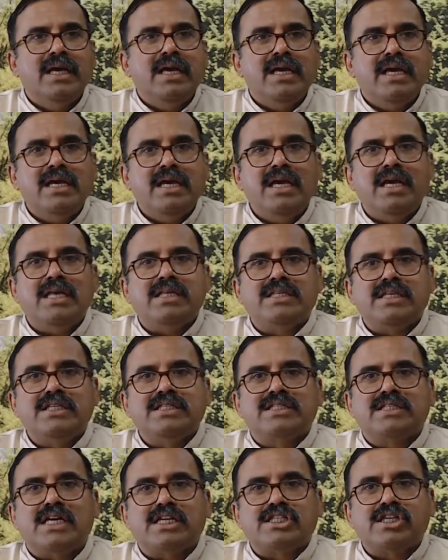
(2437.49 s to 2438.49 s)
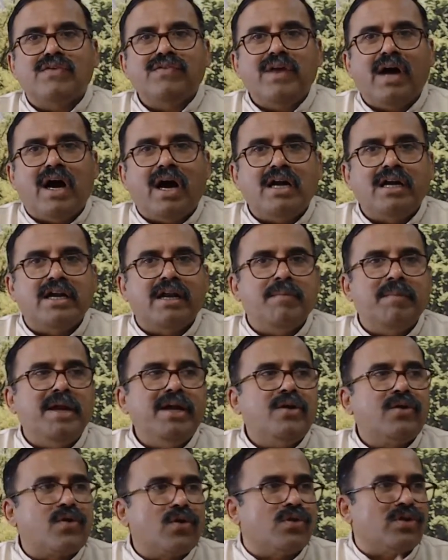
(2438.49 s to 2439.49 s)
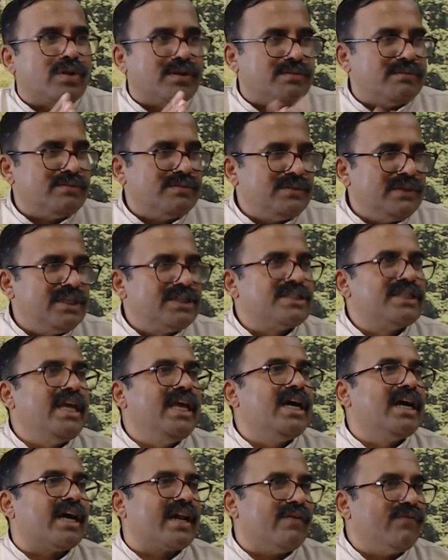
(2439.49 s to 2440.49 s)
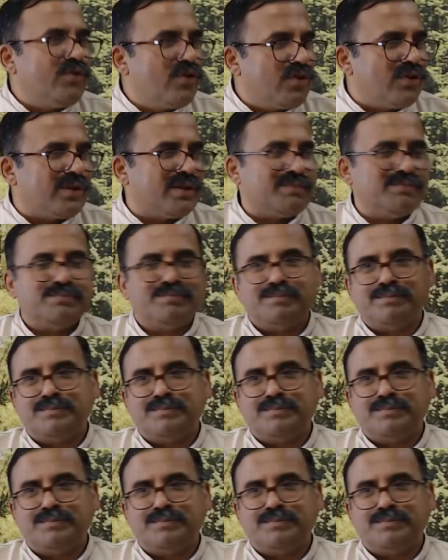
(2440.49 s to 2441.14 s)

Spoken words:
he is in search of the ultimate truth, the seeker of truth.